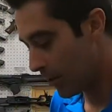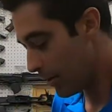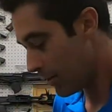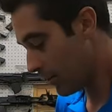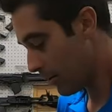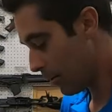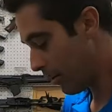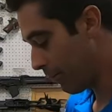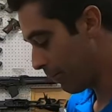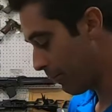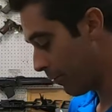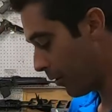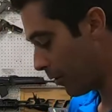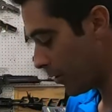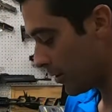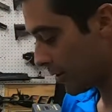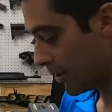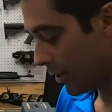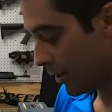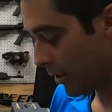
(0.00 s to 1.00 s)
So the
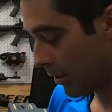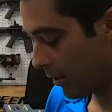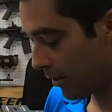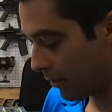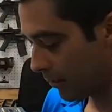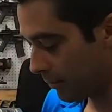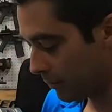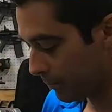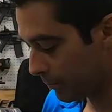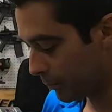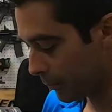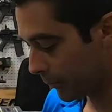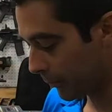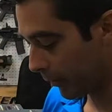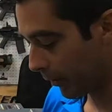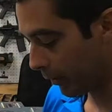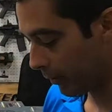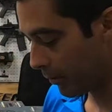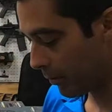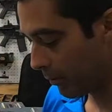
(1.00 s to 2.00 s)
first thing
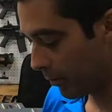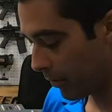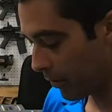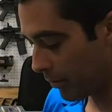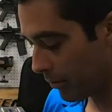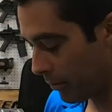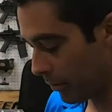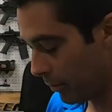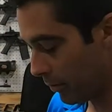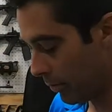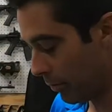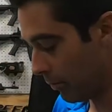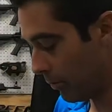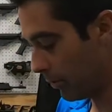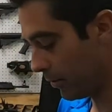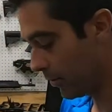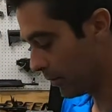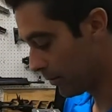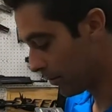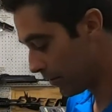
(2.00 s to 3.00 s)
you want to do,
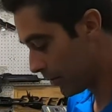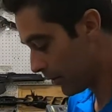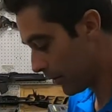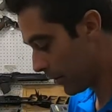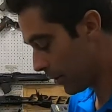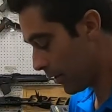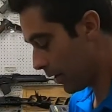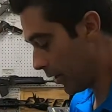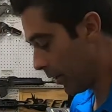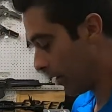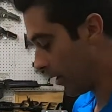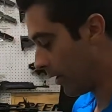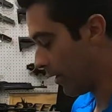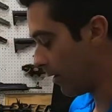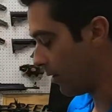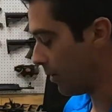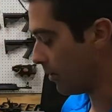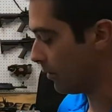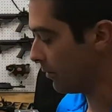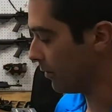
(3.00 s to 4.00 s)
and
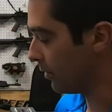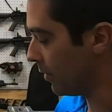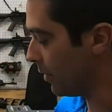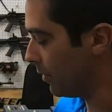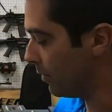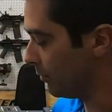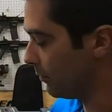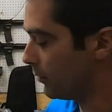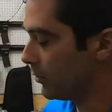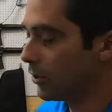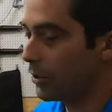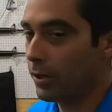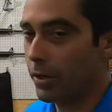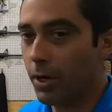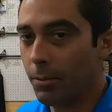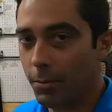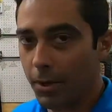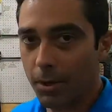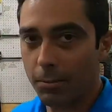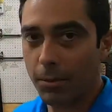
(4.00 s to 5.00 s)
I'll show you,
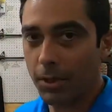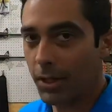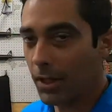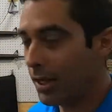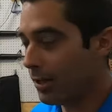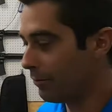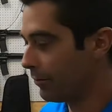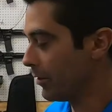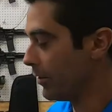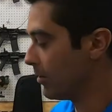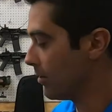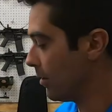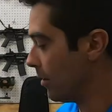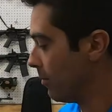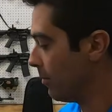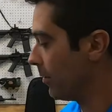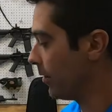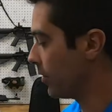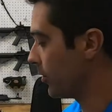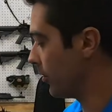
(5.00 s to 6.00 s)
I'm a lefty, so
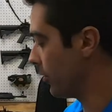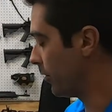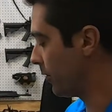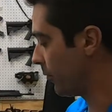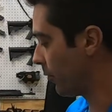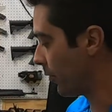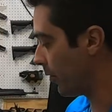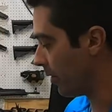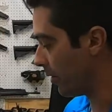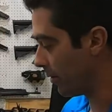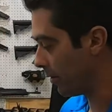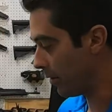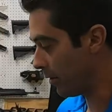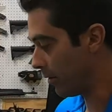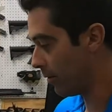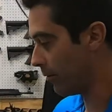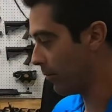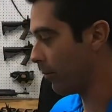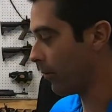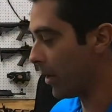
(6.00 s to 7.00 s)
I'm going to show you
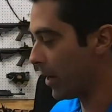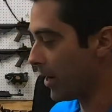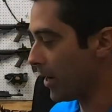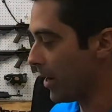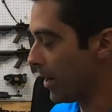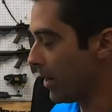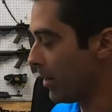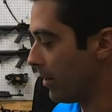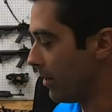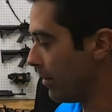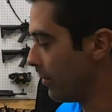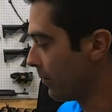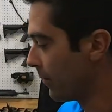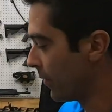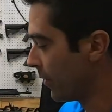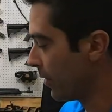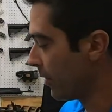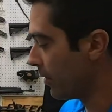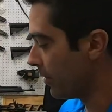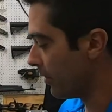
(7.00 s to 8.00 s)
right-handed,
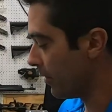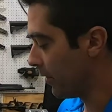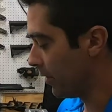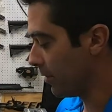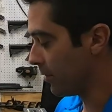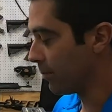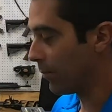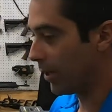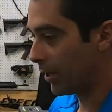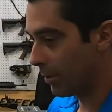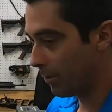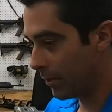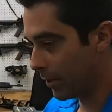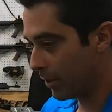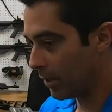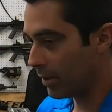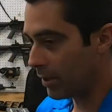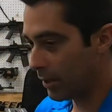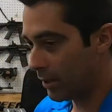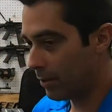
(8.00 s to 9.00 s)
is pick up the
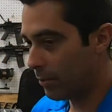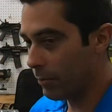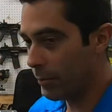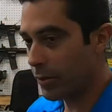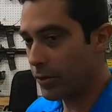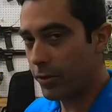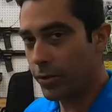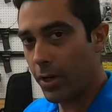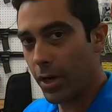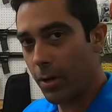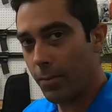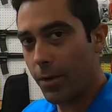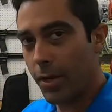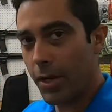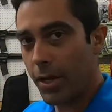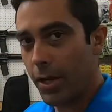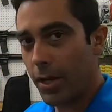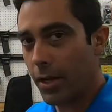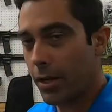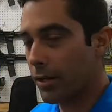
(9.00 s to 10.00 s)
gun with your
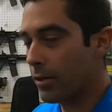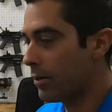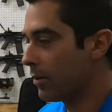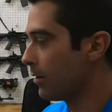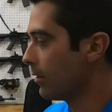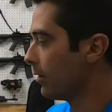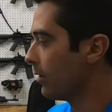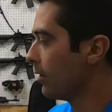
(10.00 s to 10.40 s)
dominant hand.